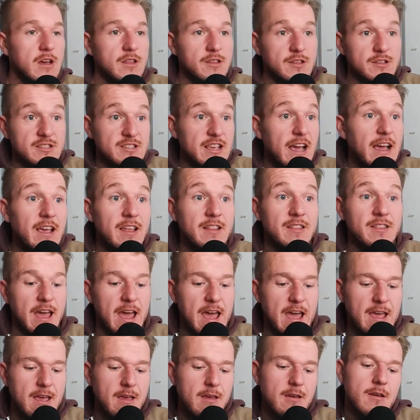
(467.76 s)
The second
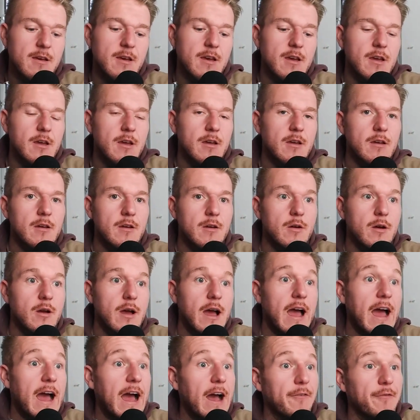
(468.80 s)
day,
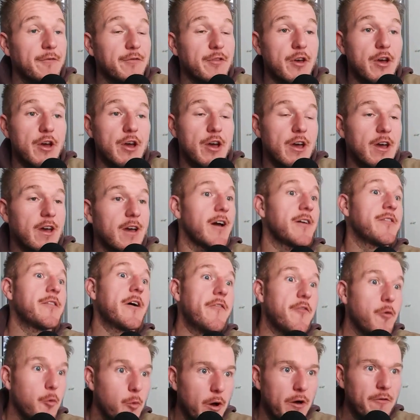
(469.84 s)
after
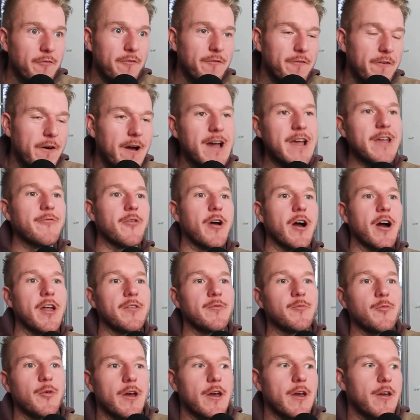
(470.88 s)
another 1:30
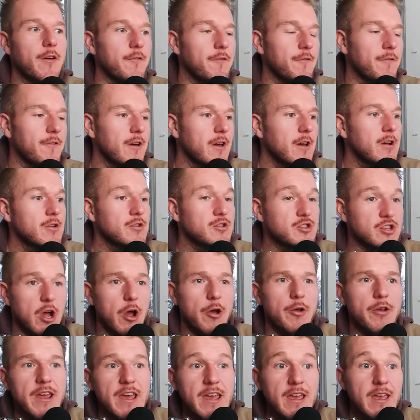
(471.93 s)
run with
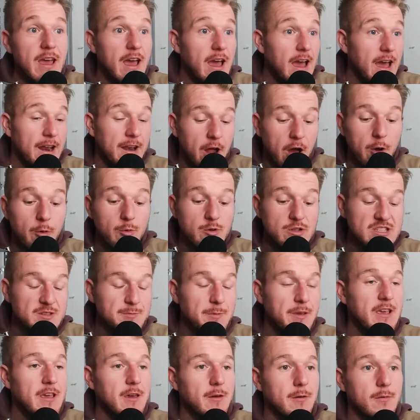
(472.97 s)
Jody, and I would
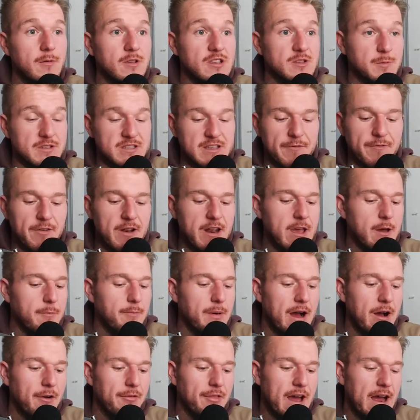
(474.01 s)
speak specifically
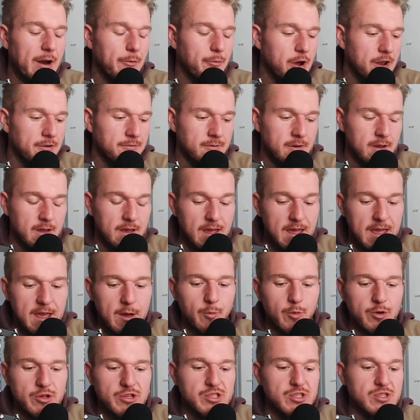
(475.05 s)
about that run.
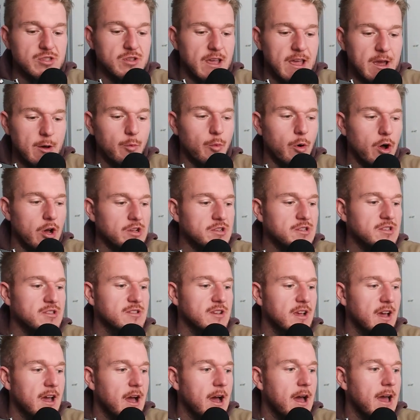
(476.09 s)
It was
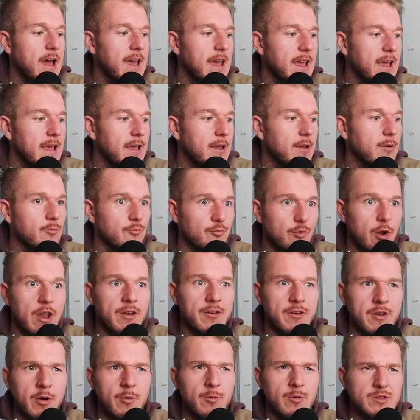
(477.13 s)
a
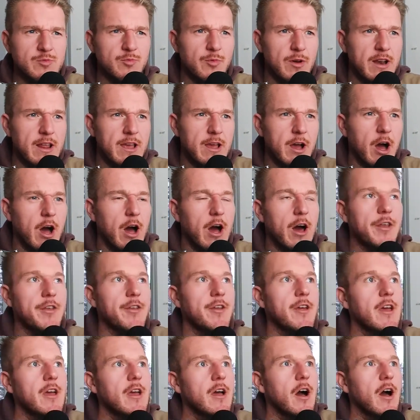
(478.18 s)
run that was really hard.